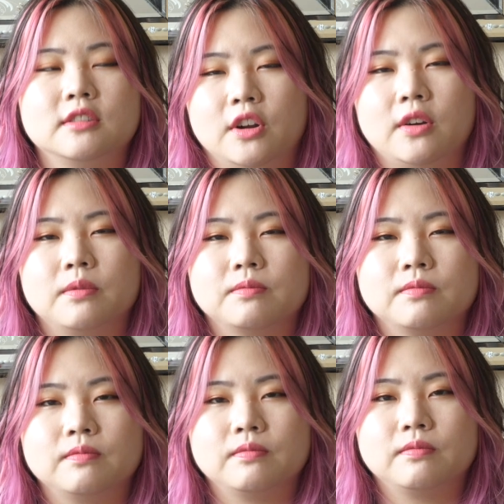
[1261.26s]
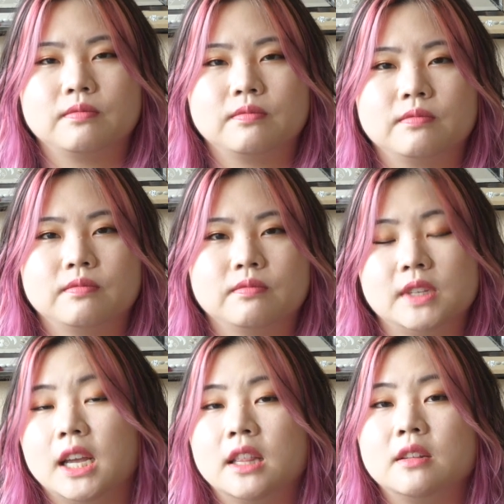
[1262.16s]

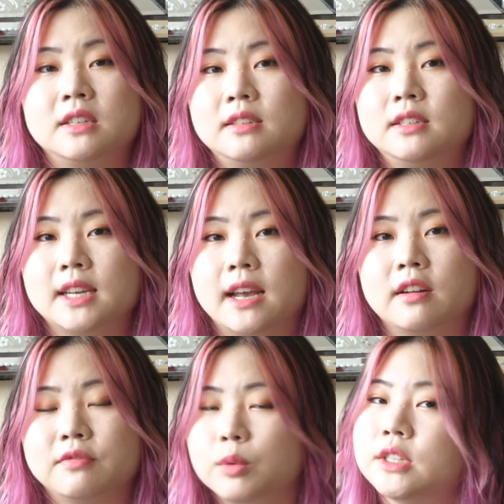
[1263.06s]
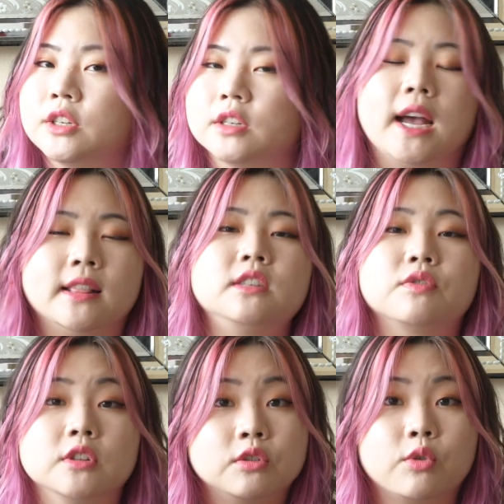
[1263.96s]
in the dead of winter, at least
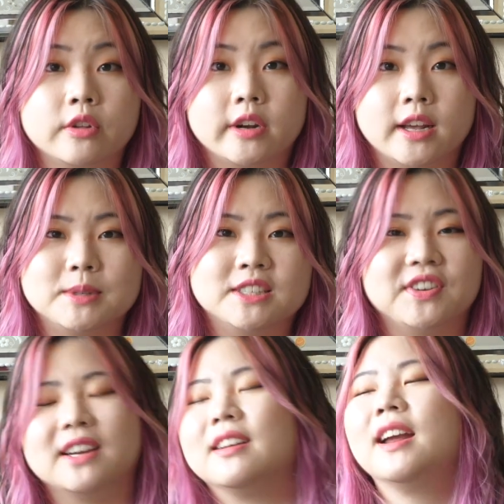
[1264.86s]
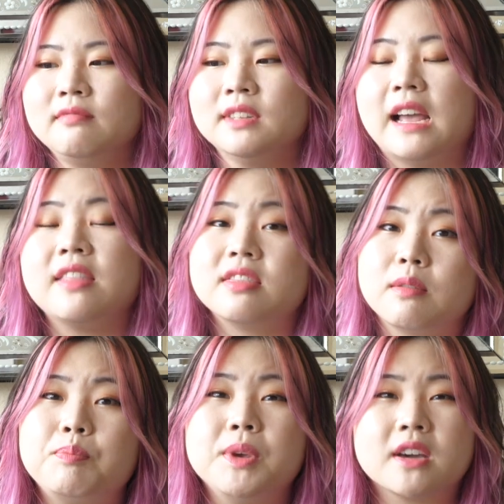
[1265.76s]
for the northern hemisphere. And
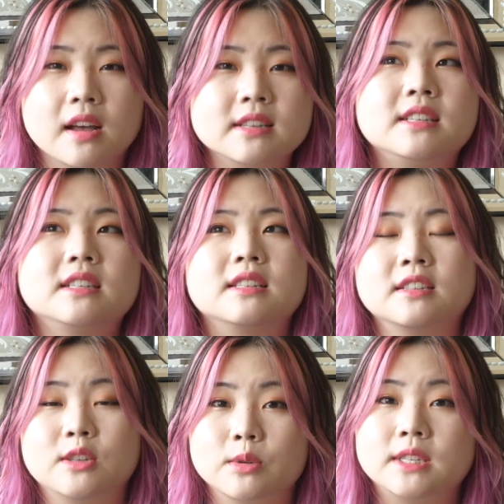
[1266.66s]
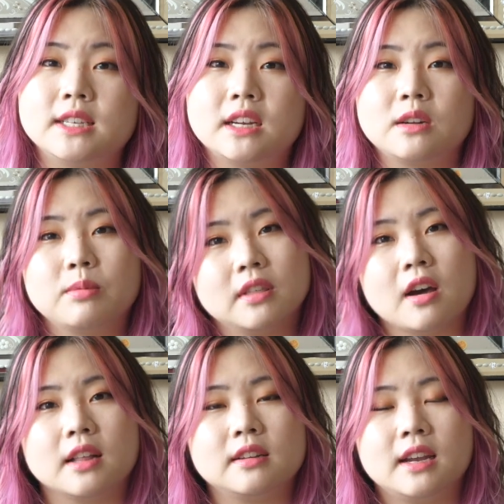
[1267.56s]
because it's associated with the
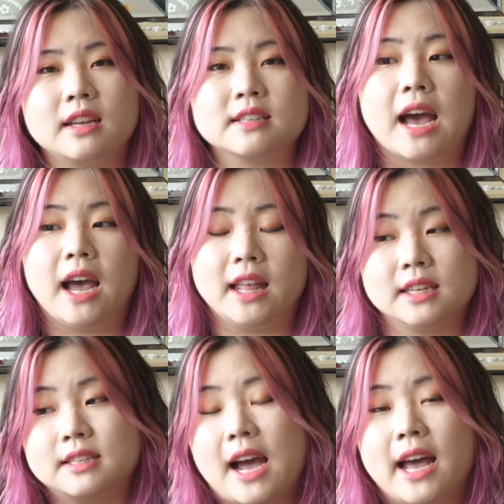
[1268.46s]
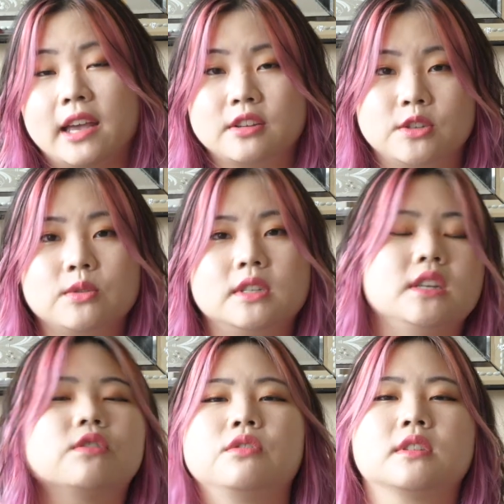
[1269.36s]
holidays, at least I
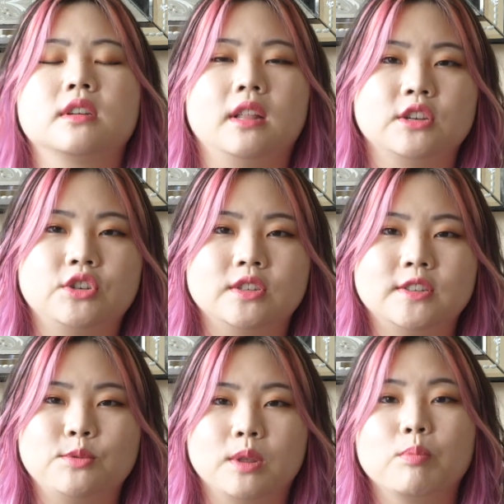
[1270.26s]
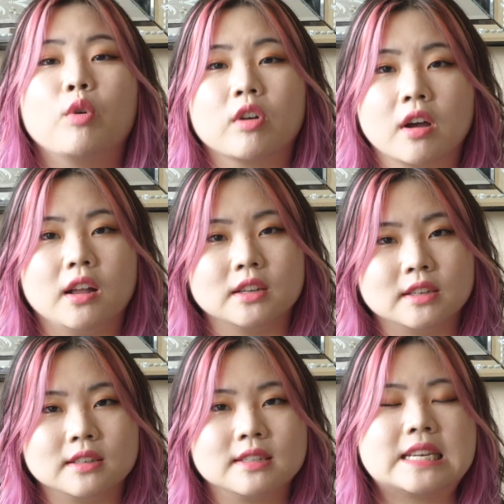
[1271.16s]
associate cruise collections with more
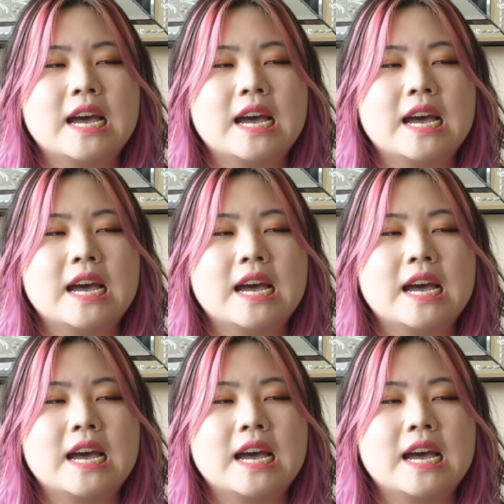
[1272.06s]
colors